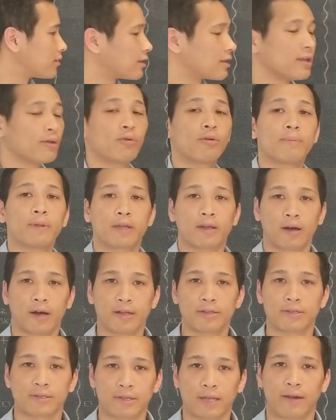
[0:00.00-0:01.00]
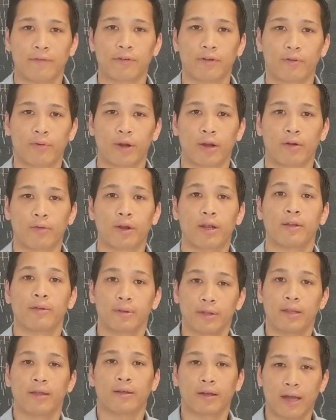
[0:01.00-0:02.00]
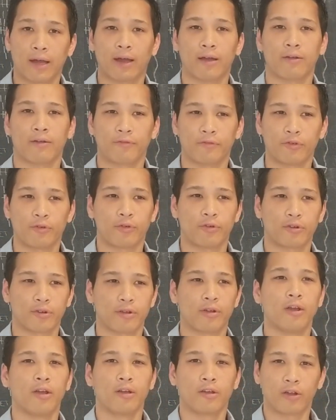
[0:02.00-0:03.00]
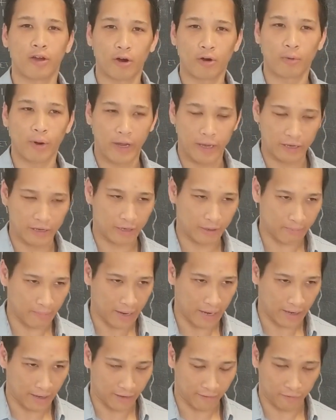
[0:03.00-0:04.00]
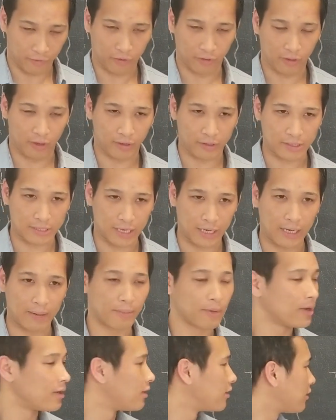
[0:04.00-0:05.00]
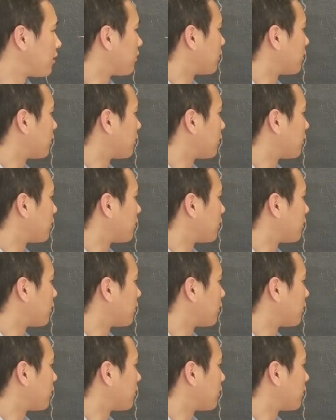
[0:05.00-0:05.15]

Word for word: the heat would be constant everywhere, right? If you were to go away and come back after a long time,